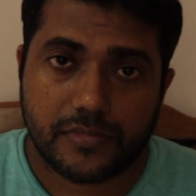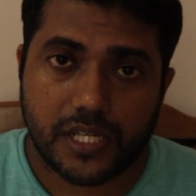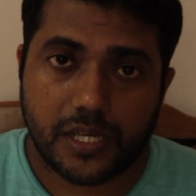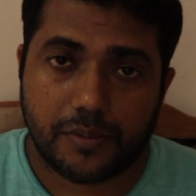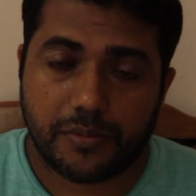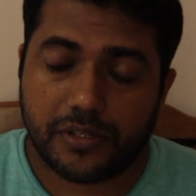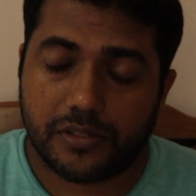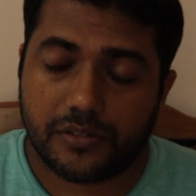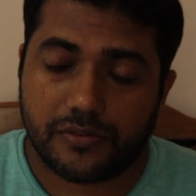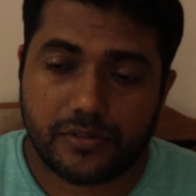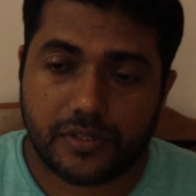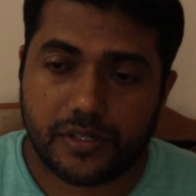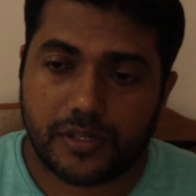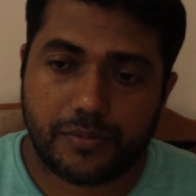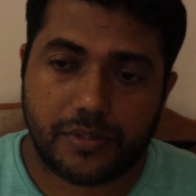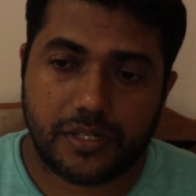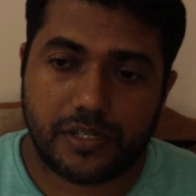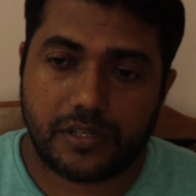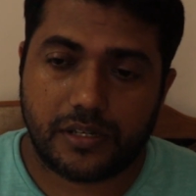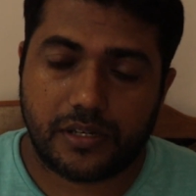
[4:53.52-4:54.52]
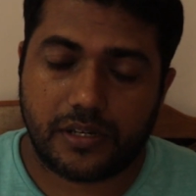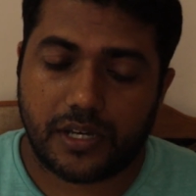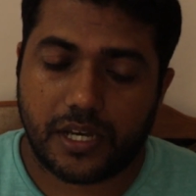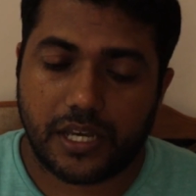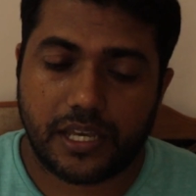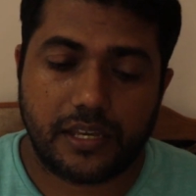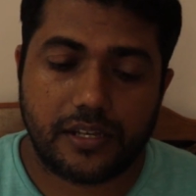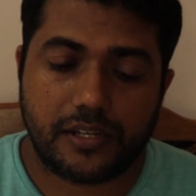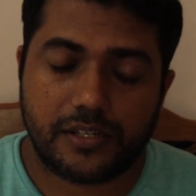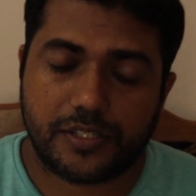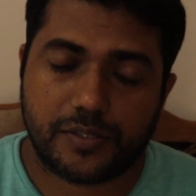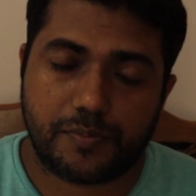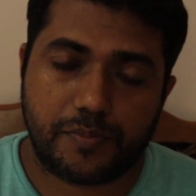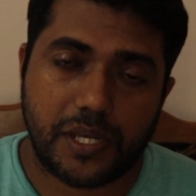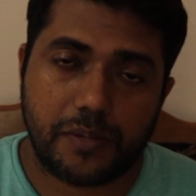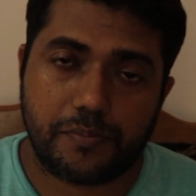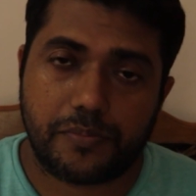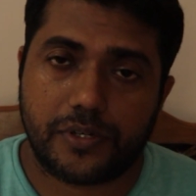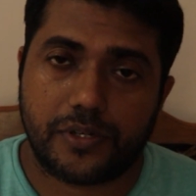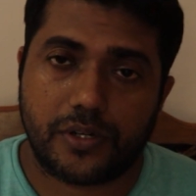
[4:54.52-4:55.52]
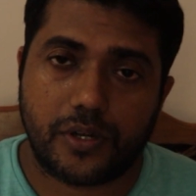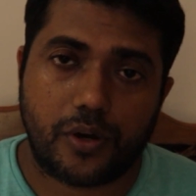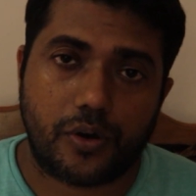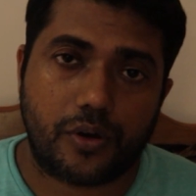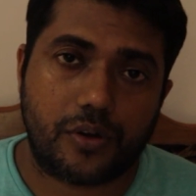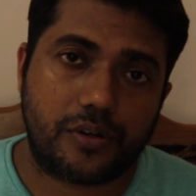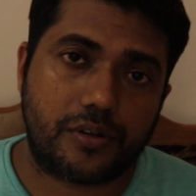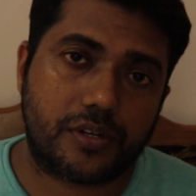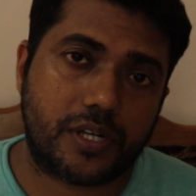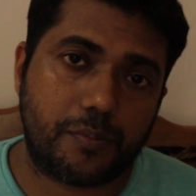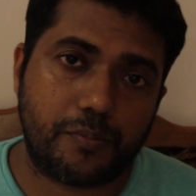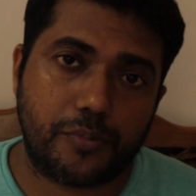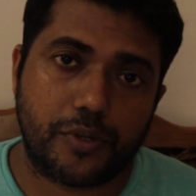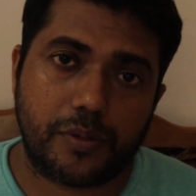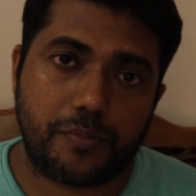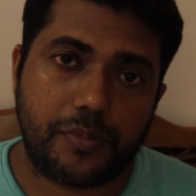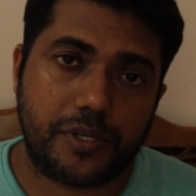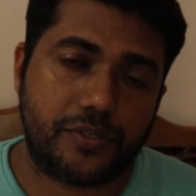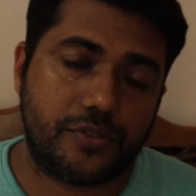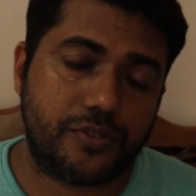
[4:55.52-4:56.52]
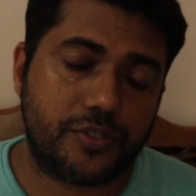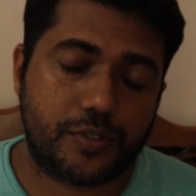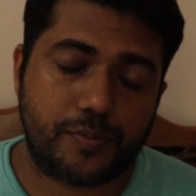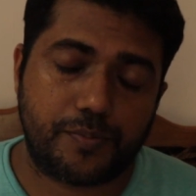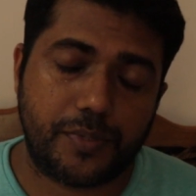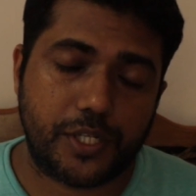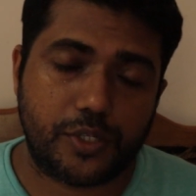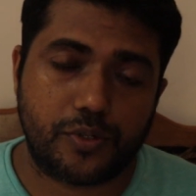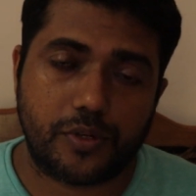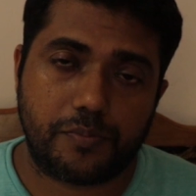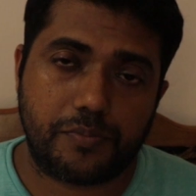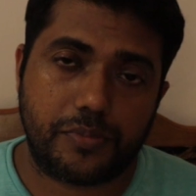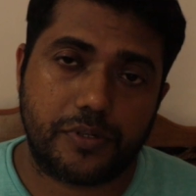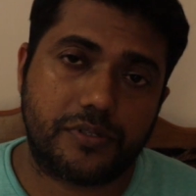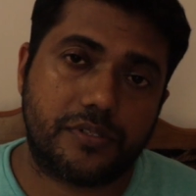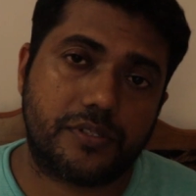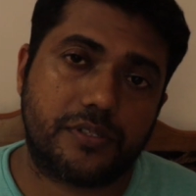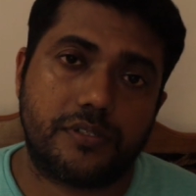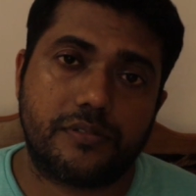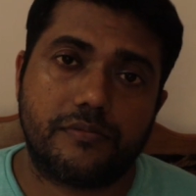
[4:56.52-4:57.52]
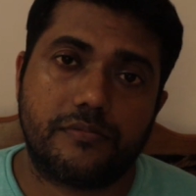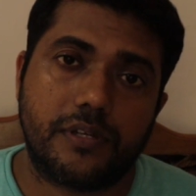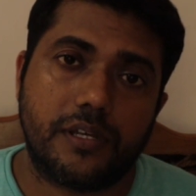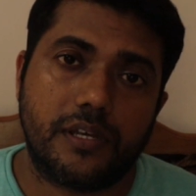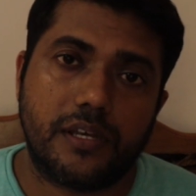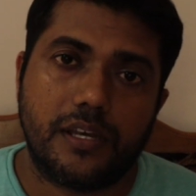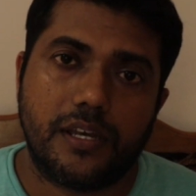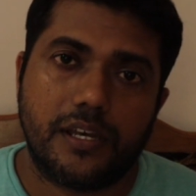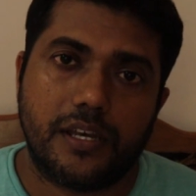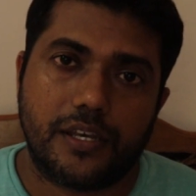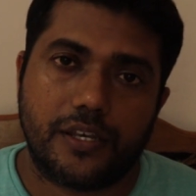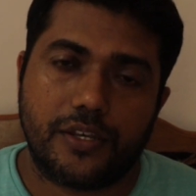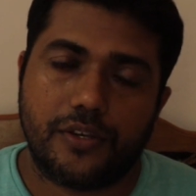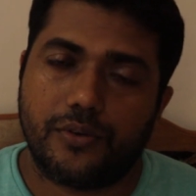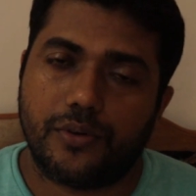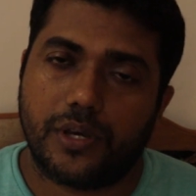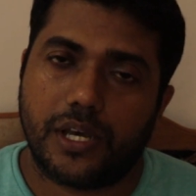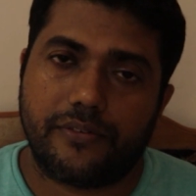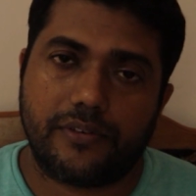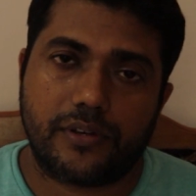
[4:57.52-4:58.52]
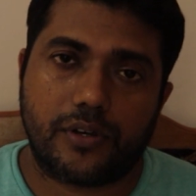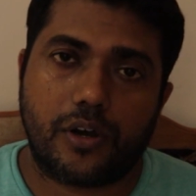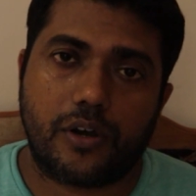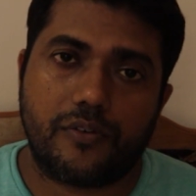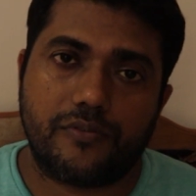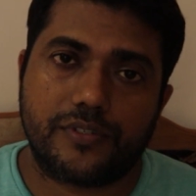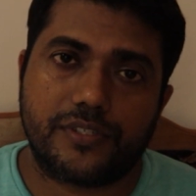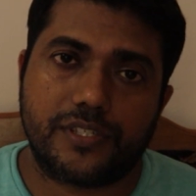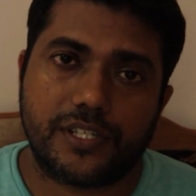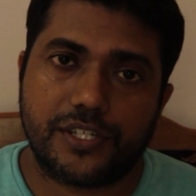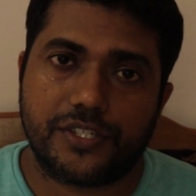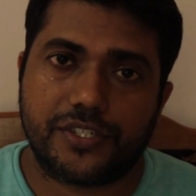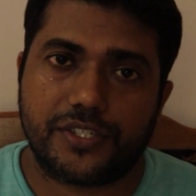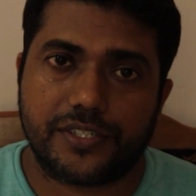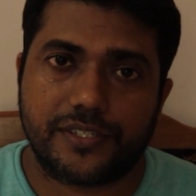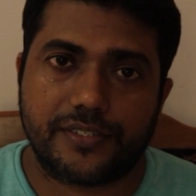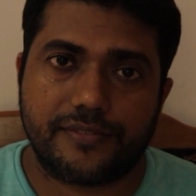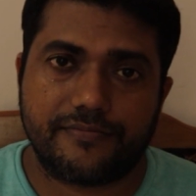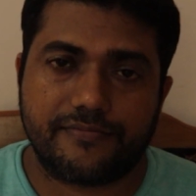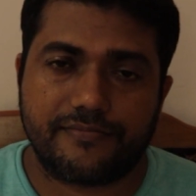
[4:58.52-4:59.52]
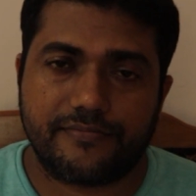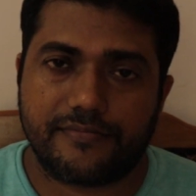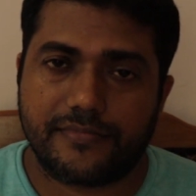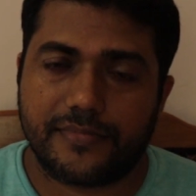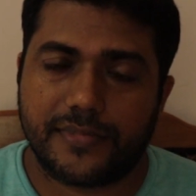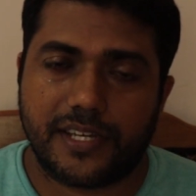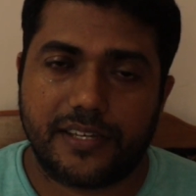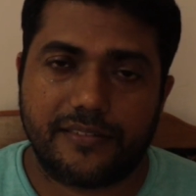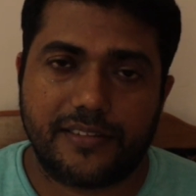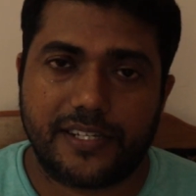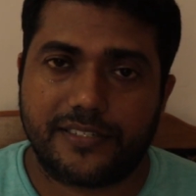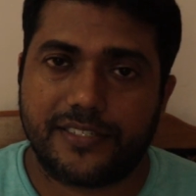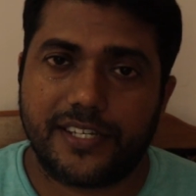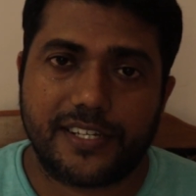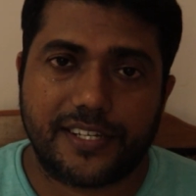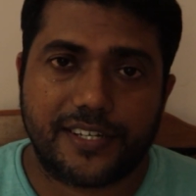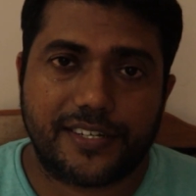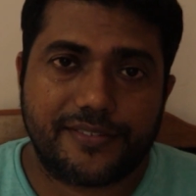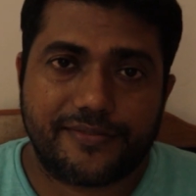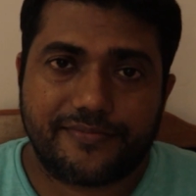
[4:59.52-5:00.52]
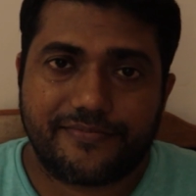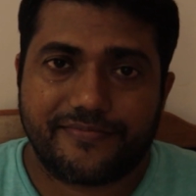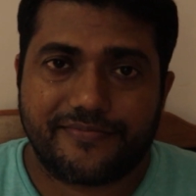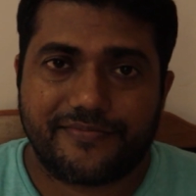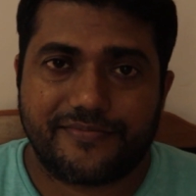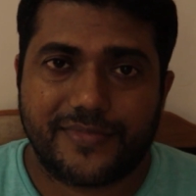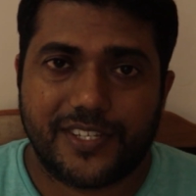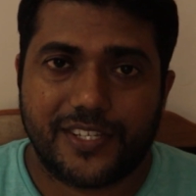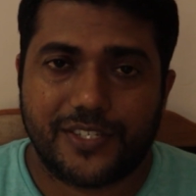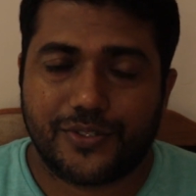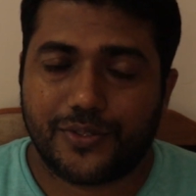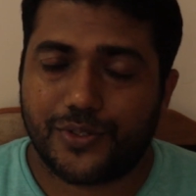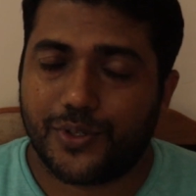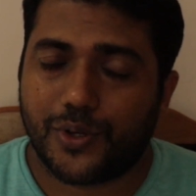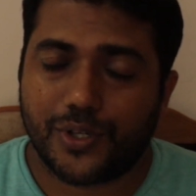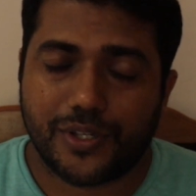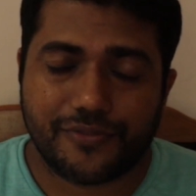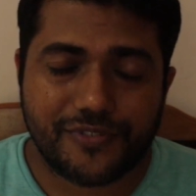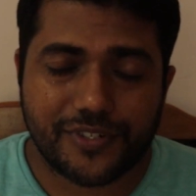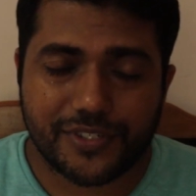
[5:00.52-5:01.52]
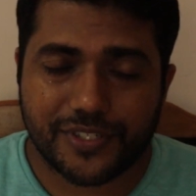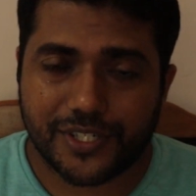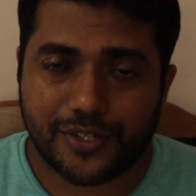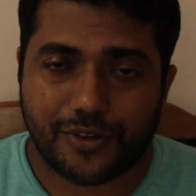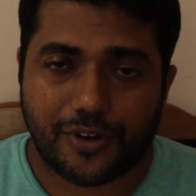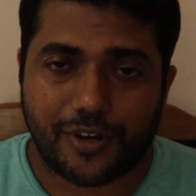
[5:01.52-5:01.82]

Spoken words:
I mean, when IELTS paper or computer based, you speak to a person, you have a conversation, and that's it. So no difference at